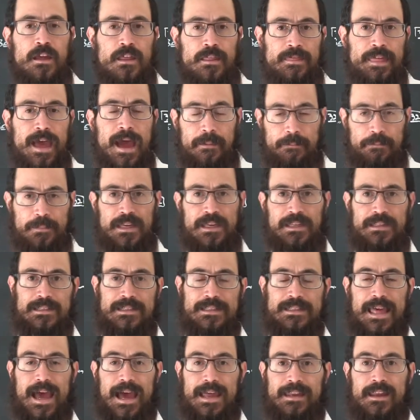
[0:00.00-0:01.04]
that
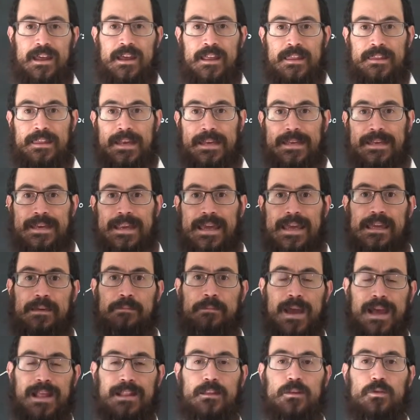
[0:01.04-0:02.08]
means that the
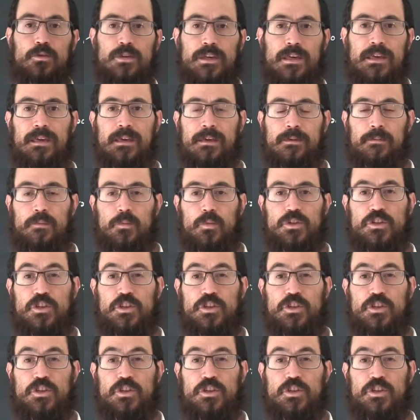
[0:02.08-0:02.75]
name Elokim,